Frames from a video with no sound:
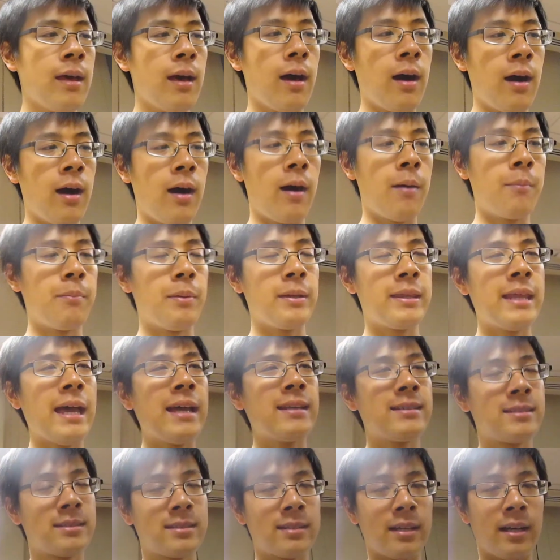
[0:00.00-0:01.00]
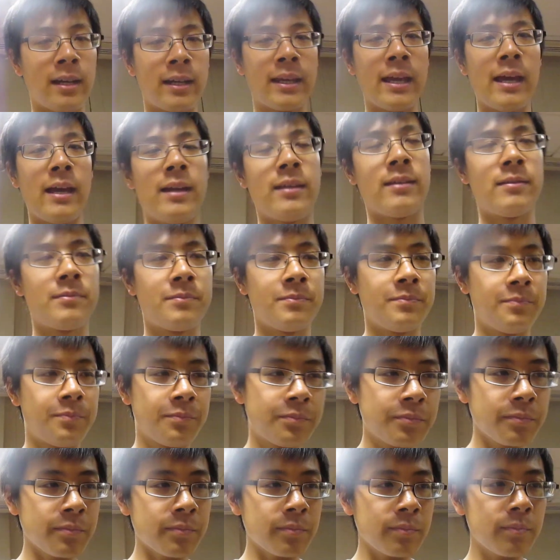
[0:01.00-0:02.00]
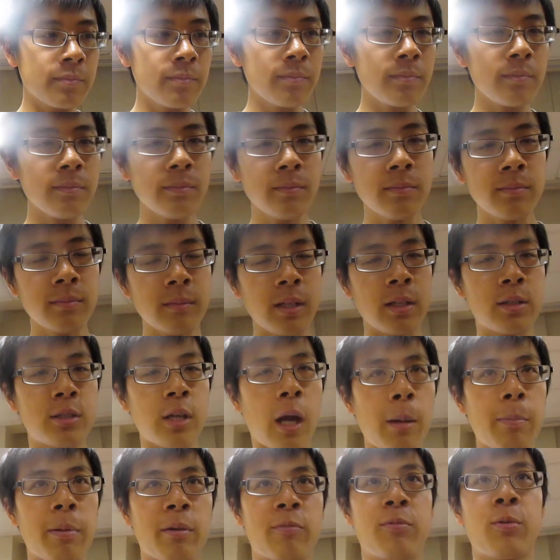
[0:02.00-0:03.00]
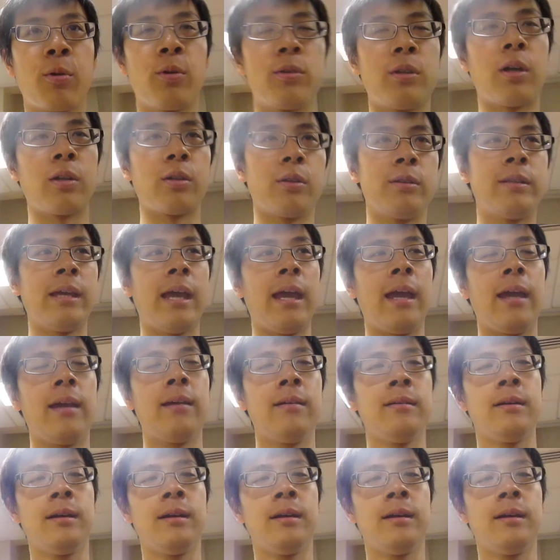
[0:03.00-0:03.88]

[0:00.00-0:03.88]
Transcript: Um, but that's again a topic for another day